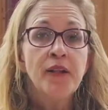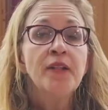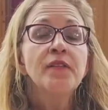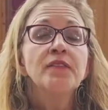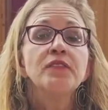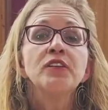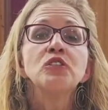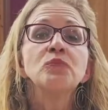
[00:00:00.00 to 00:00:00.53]
If
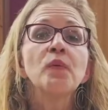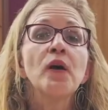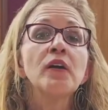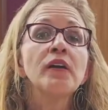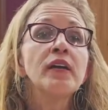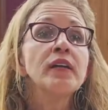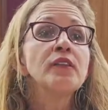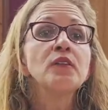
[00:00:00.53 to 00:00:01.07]
he's
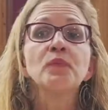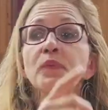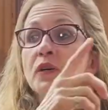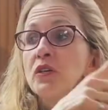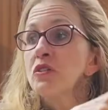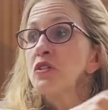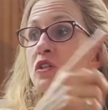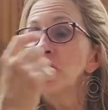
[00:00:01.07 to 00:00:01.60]
barking at the
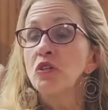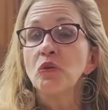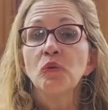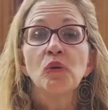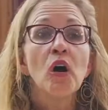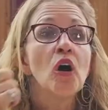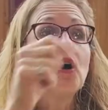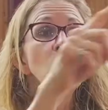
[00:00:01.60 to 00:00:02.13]
birds and you
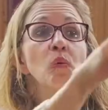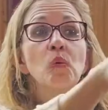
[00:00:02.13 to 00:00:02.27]
go,